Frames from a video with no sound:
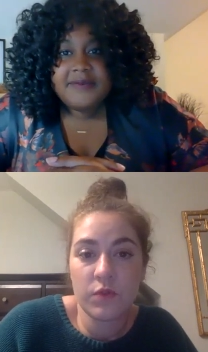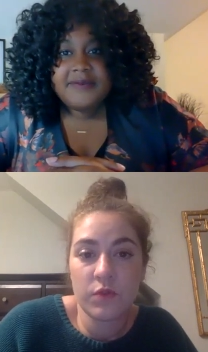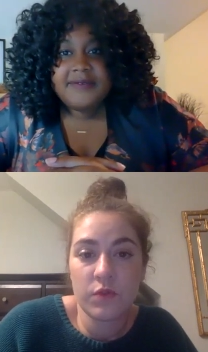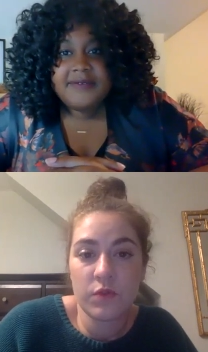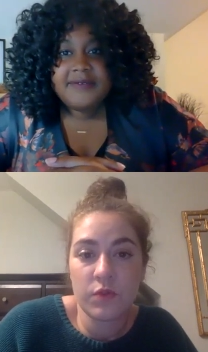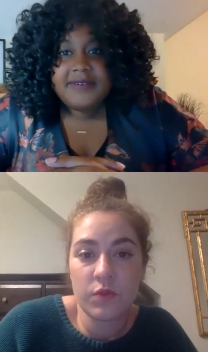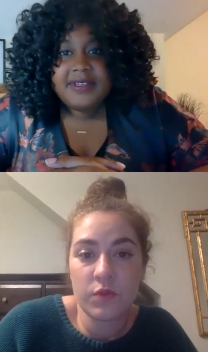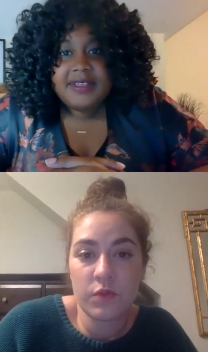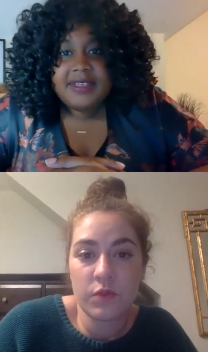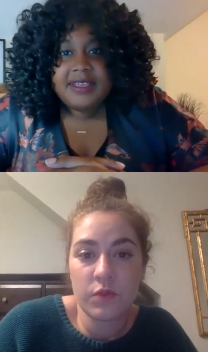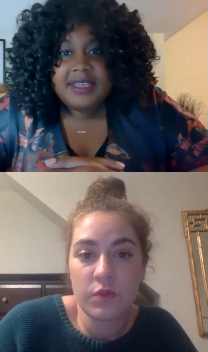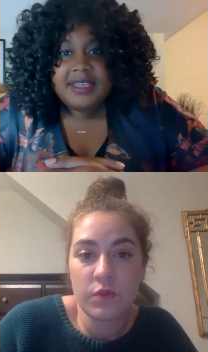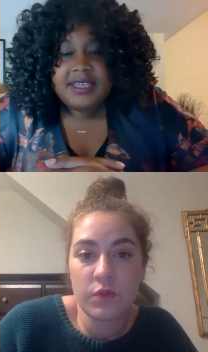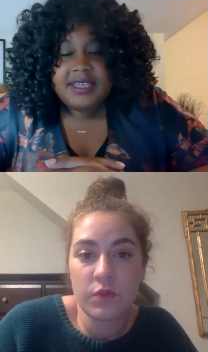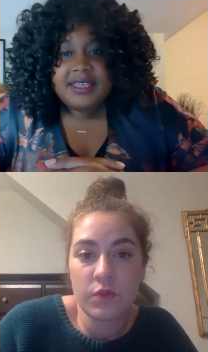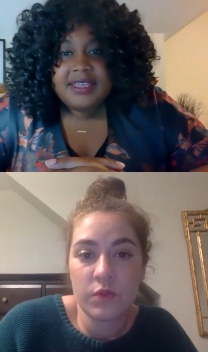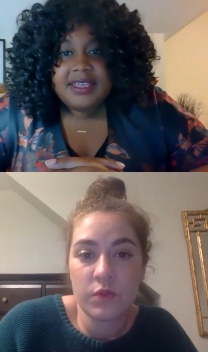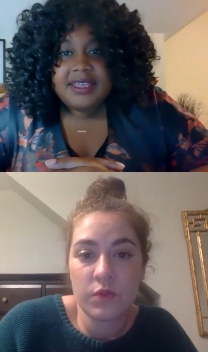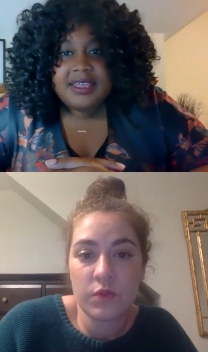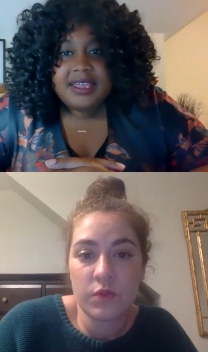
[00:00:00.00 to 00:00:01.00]

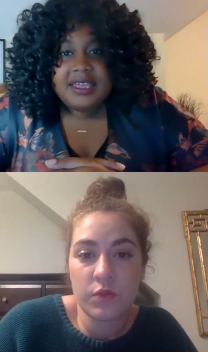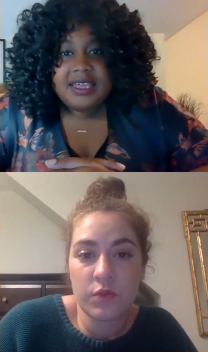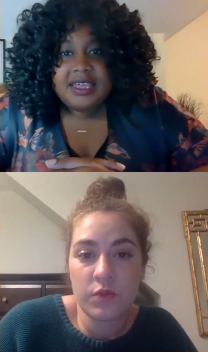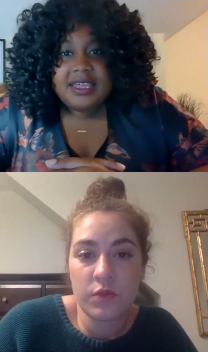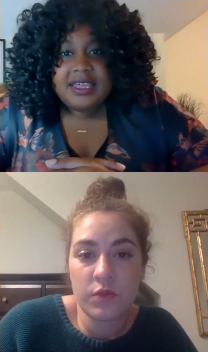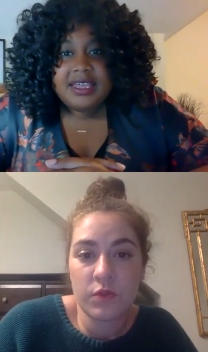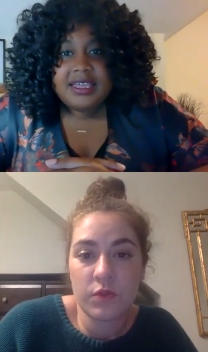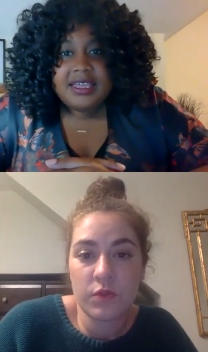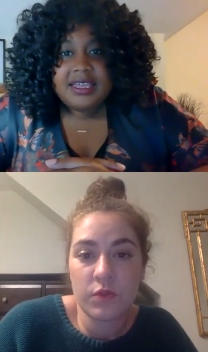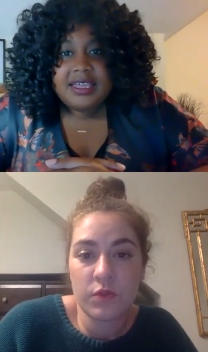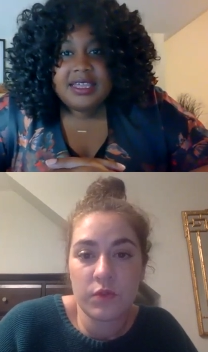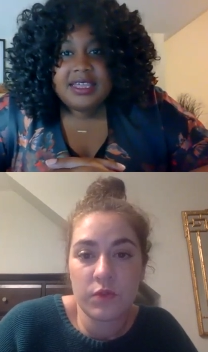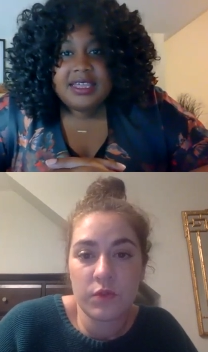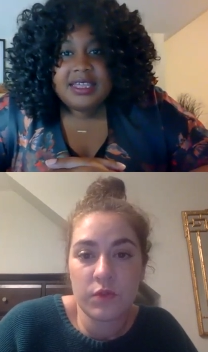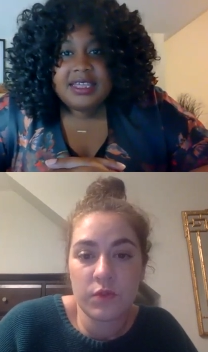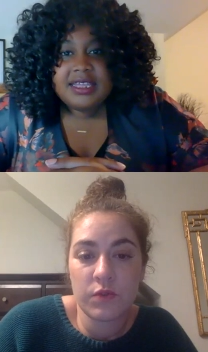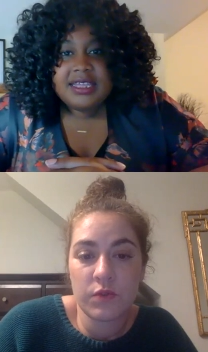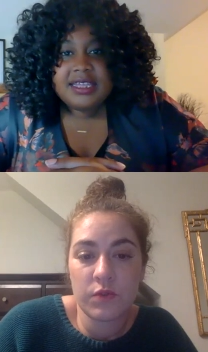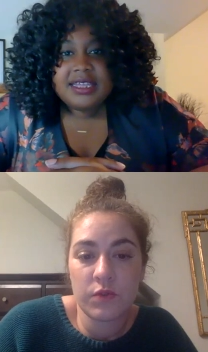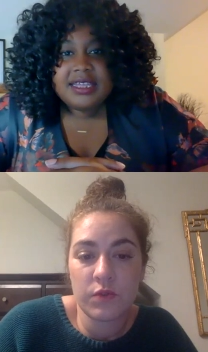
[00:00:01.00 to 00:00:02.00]

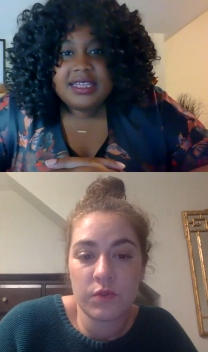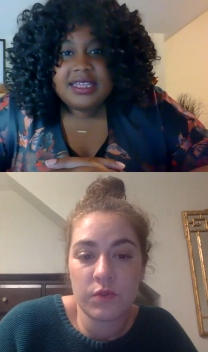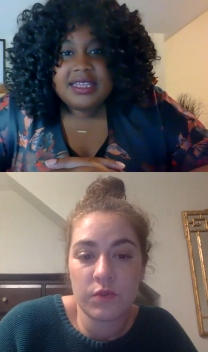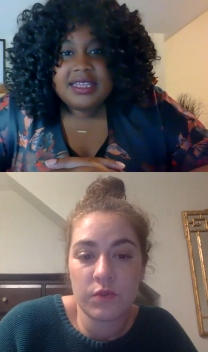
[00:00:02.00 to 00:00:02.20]
Nobody speaks.